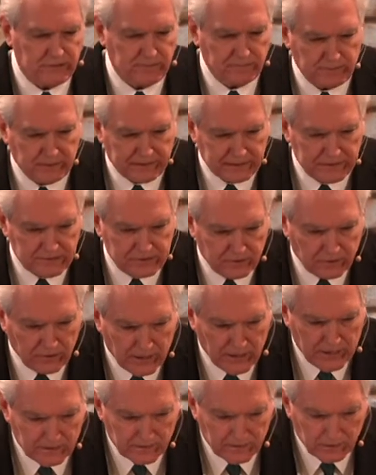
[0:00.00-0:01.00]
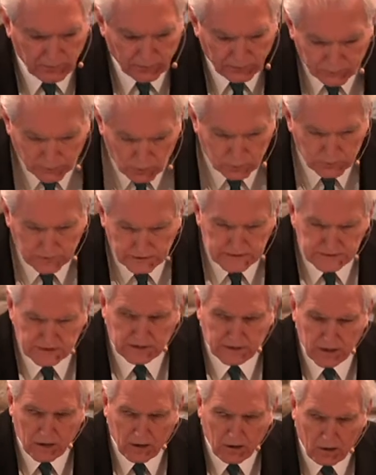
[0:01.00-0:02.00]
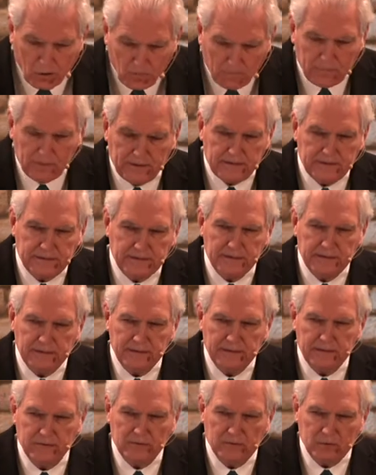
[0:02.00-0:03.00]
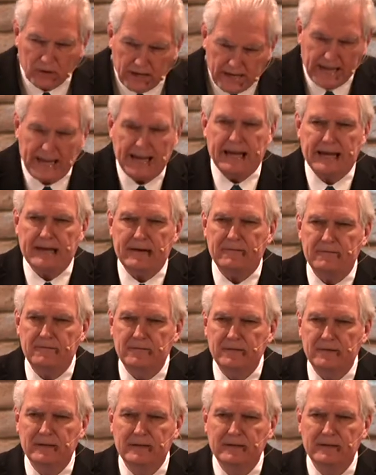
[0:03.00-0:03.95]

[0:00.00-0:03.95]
because their throat is an open grave.